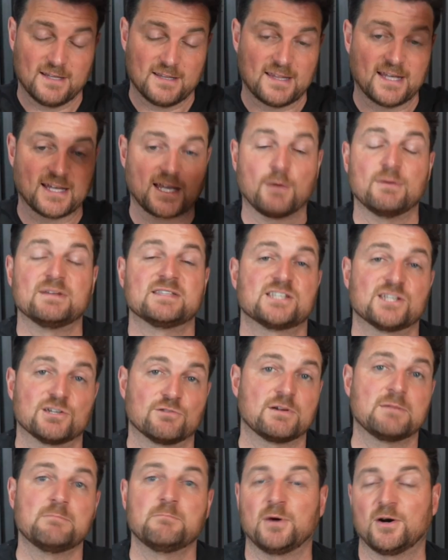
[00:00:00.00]
They go into
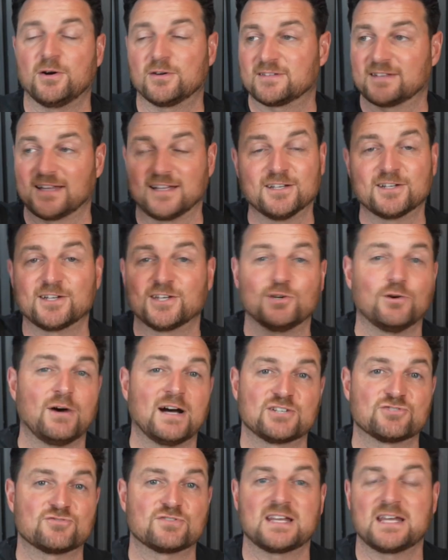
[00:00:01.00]
your inbox, they look at your
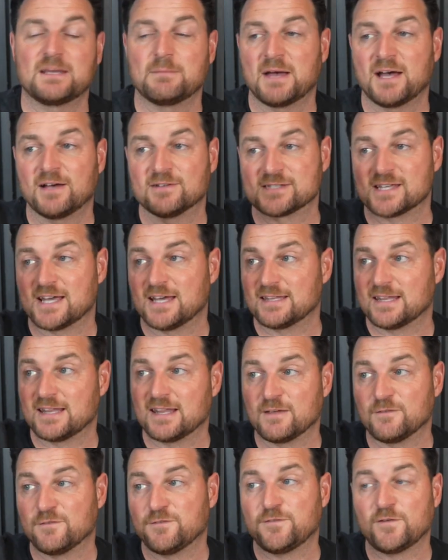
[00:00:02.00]
100 emails, and then
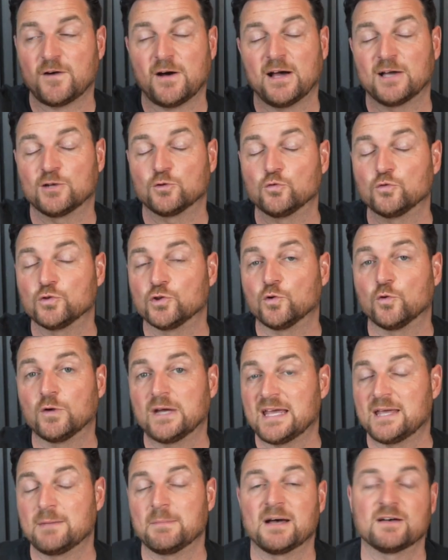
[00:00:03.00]
they file all your
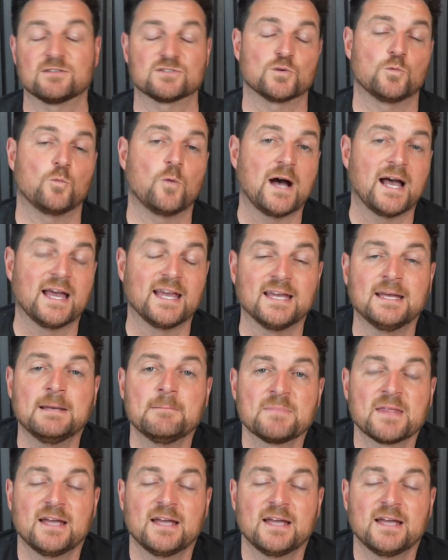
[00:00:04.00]
emails away